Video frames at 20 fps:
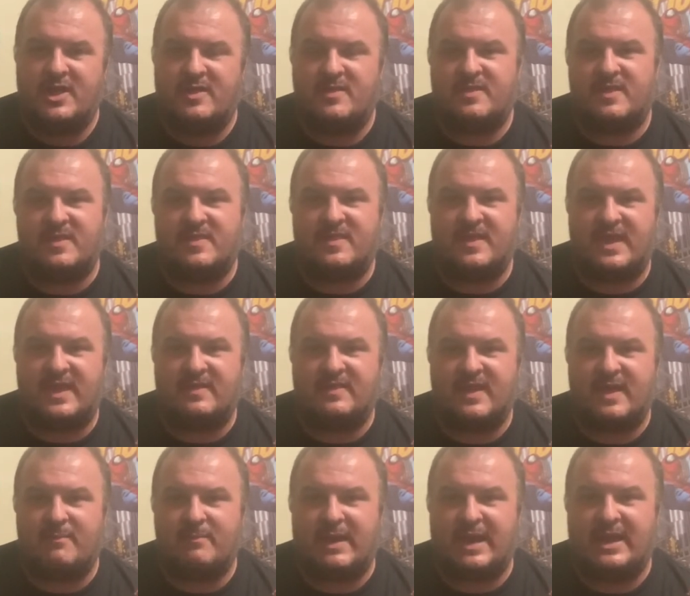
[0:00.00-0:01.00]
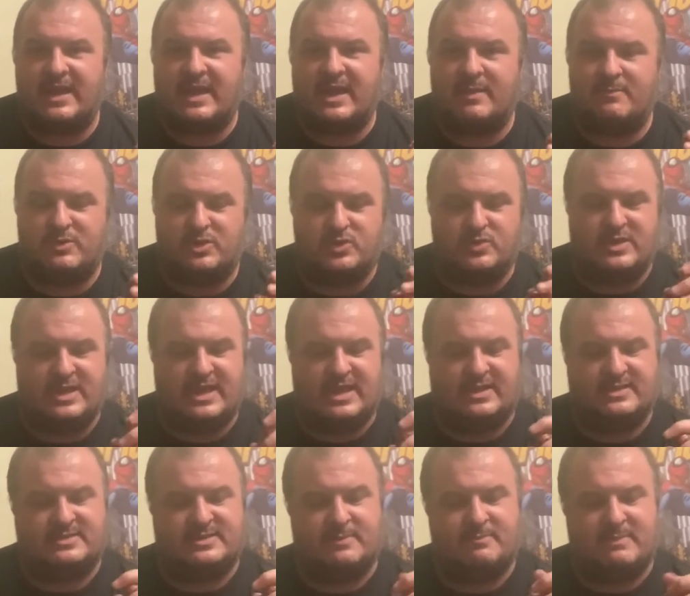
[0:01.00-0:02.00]
The thing that made him
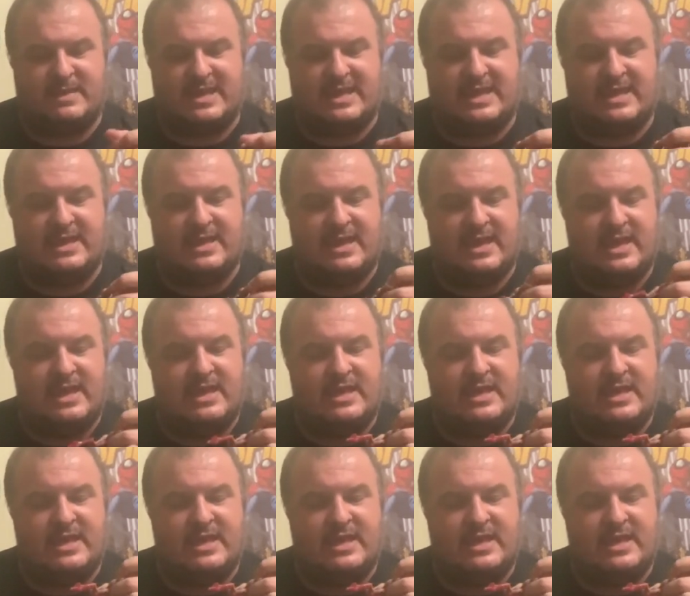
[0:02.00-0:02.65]
unique to me,